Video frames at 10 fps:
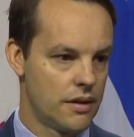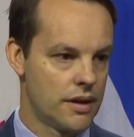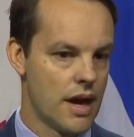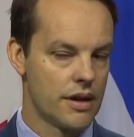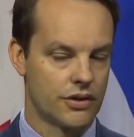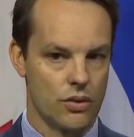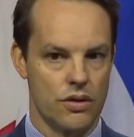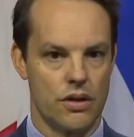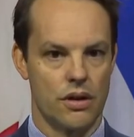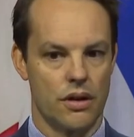Yeah, so
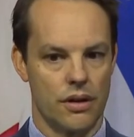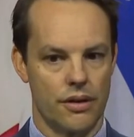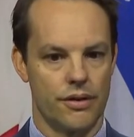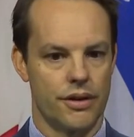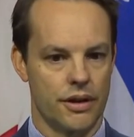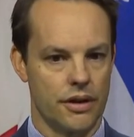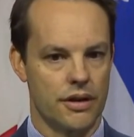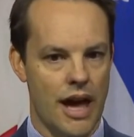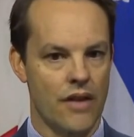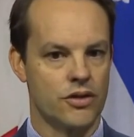there, the
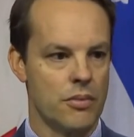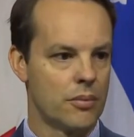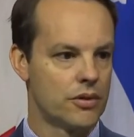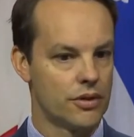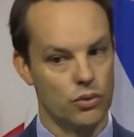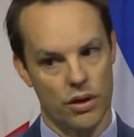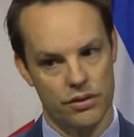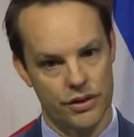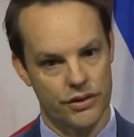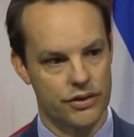CAFTA members, whether
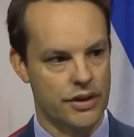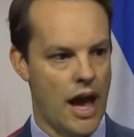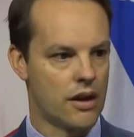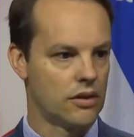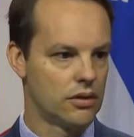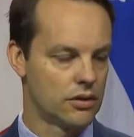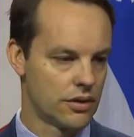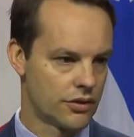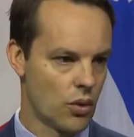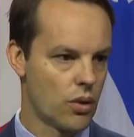it's cattle or
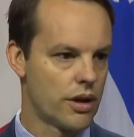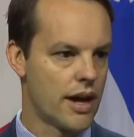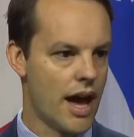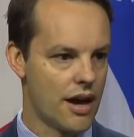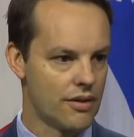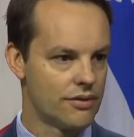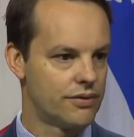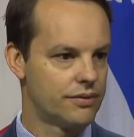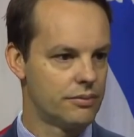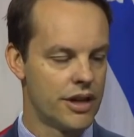soy, have
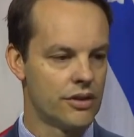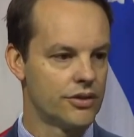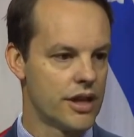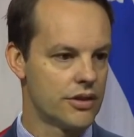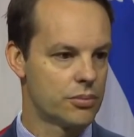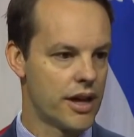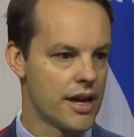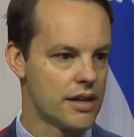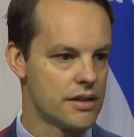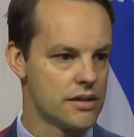Hill Days
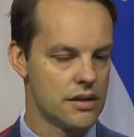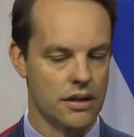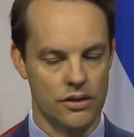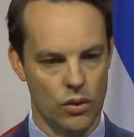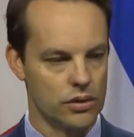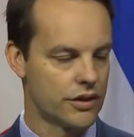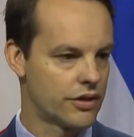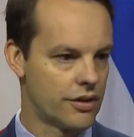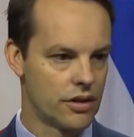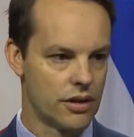planned, canola, et
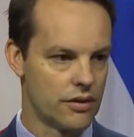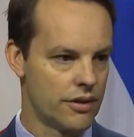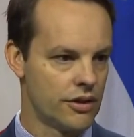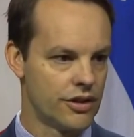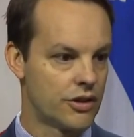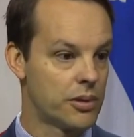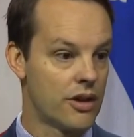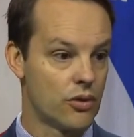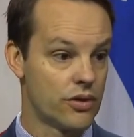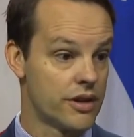cetera, Hill Days planned
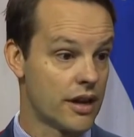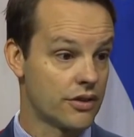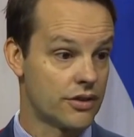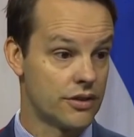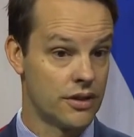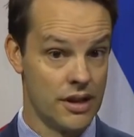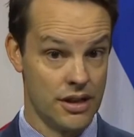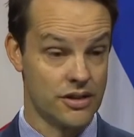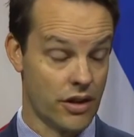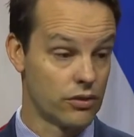over the next
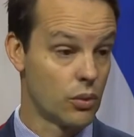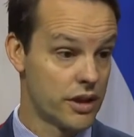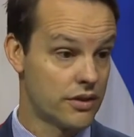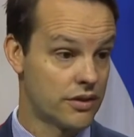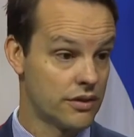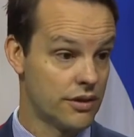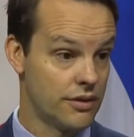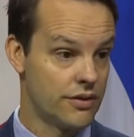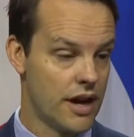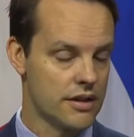several weeks, in
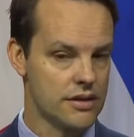fact.